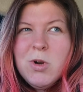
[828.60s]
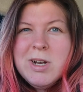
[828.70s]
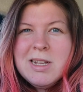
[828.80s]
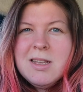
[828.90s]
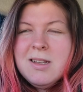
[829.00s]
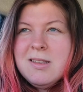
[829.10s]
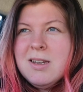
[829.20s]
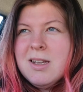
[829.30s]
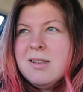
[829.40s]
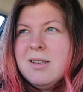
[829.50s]
morning. It is
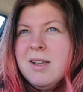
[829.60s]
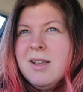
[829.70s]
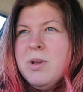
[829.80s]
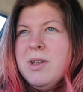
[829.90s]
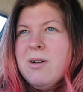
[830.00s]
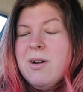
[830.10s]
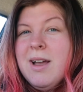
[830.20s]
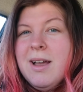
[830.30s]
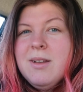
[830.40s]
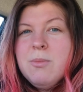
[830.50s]
the next day. We are
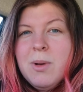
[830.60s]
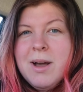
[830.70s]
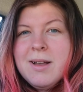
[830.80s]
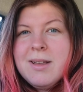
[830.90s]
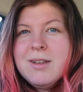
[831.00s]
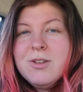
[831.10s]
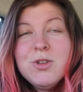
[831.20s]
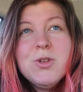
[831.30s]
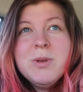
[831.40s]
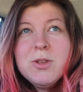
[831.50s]
heading back
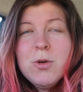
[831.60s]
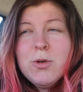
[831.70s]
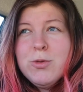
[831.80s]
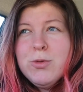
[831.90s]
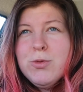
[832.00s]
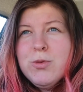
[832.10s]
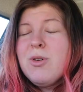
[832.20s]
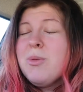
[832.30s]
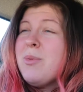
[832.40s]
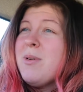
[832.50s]
to McDonald's for